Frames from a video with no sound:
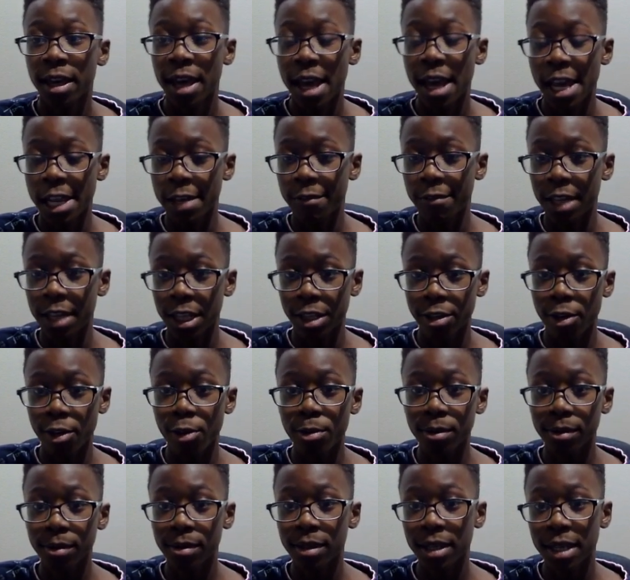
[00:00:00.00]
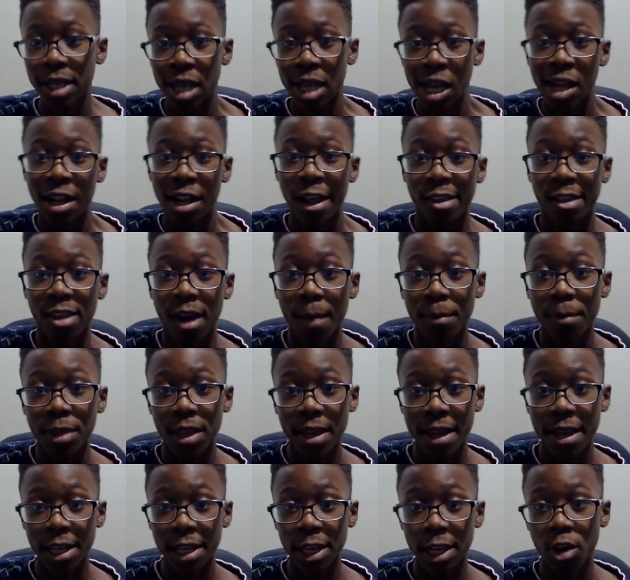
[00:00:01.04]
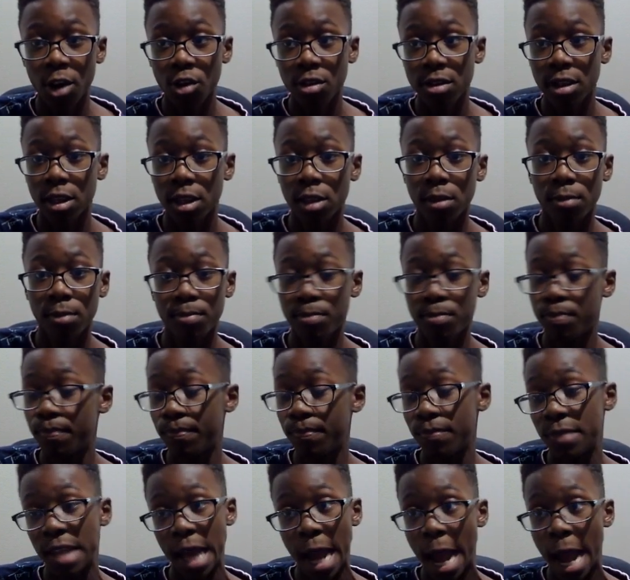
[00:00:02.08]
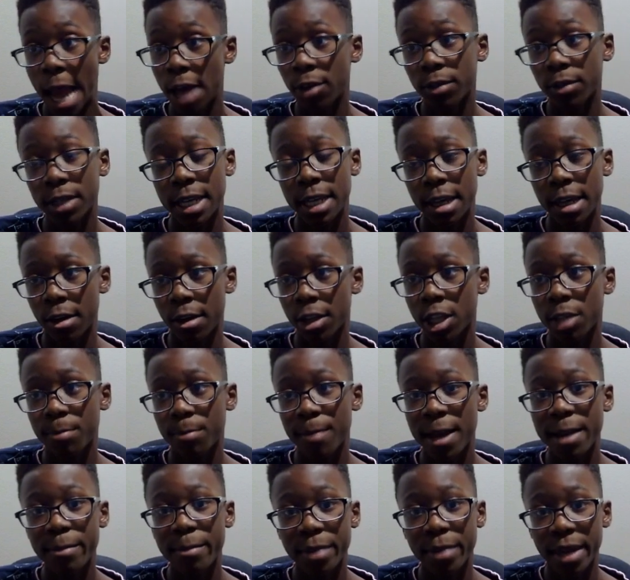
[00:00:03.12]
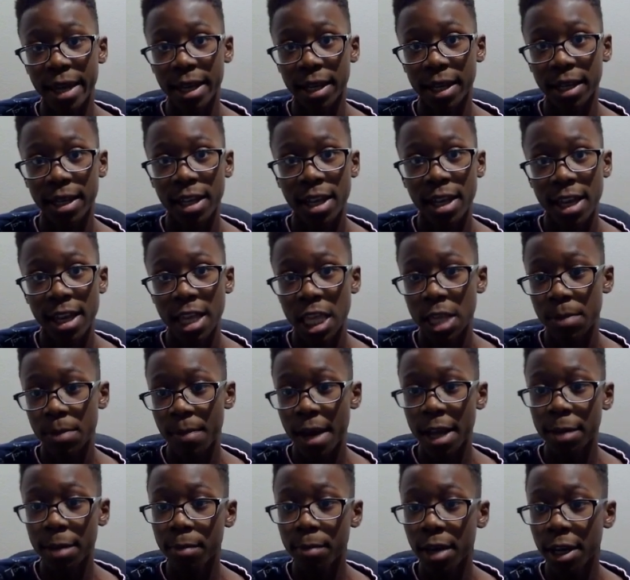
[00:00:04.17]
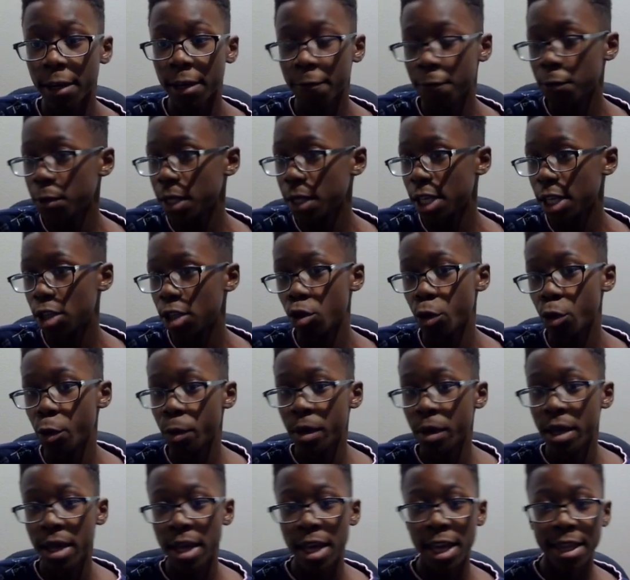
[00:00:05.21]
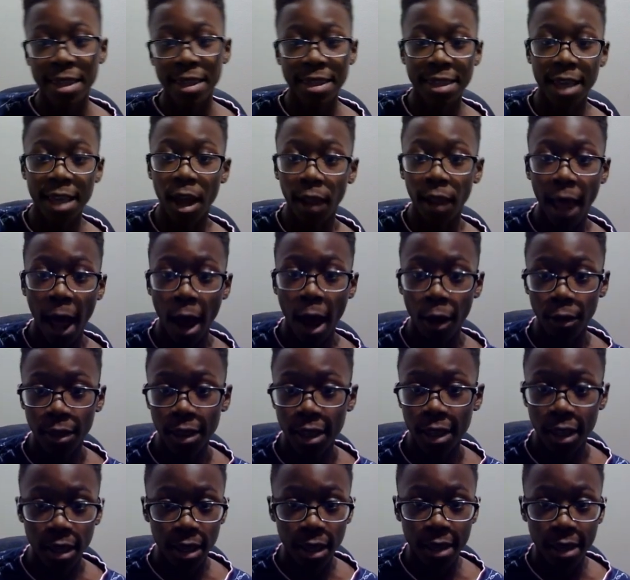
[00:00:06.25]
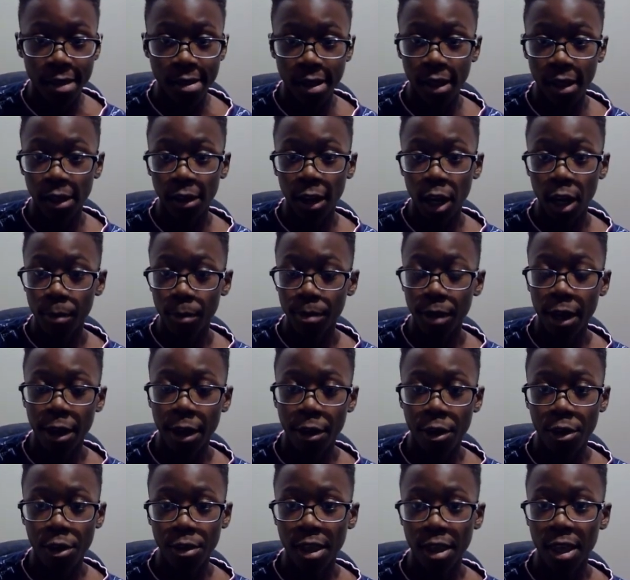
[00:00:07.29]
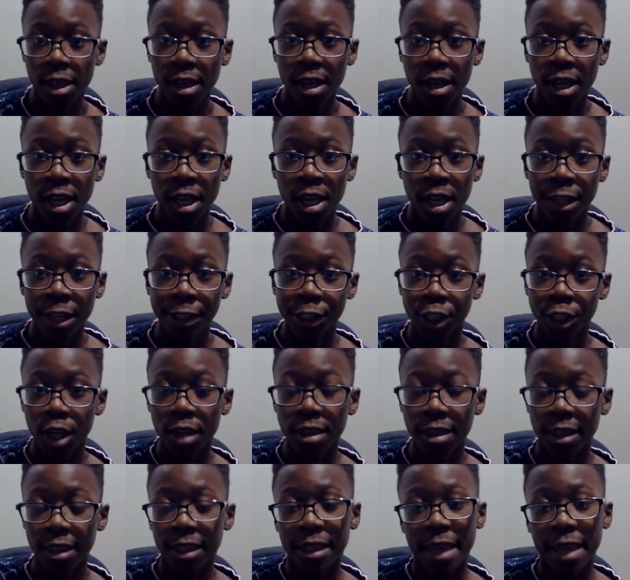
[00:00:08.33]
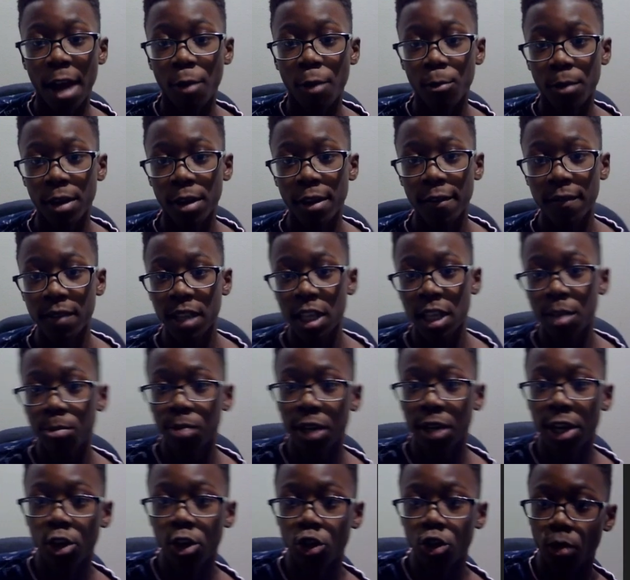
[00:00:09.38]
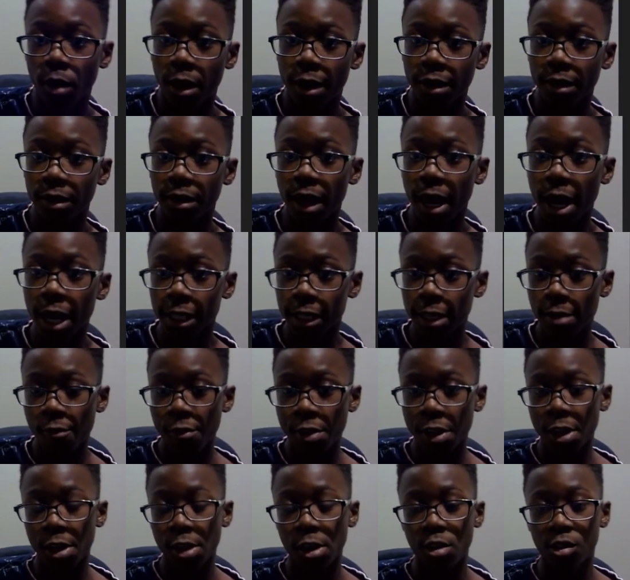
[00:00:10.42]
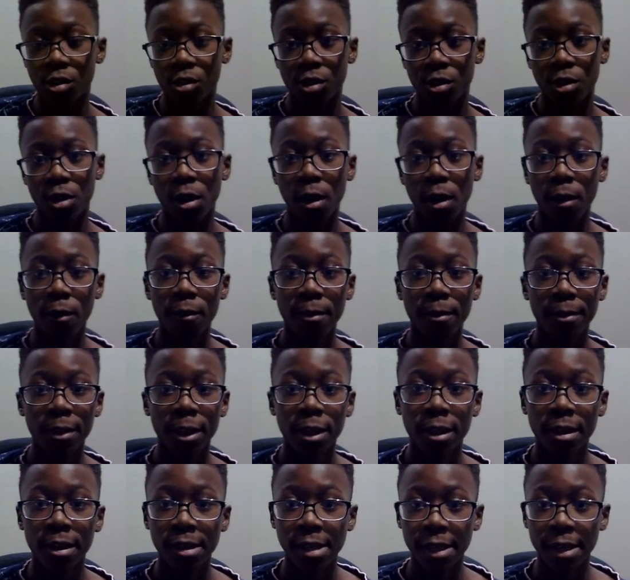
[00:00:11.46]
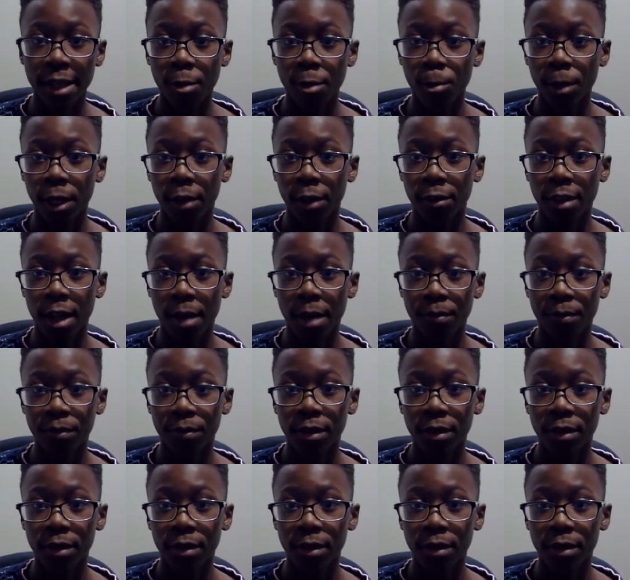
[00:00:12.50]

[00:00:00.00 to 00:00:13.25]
And if they don't, that's up to Ineos to, I don't care, spend big. Spend big if you need to. Sell out the players. Just get rid of these players who are not giving it their all. Get rid of them.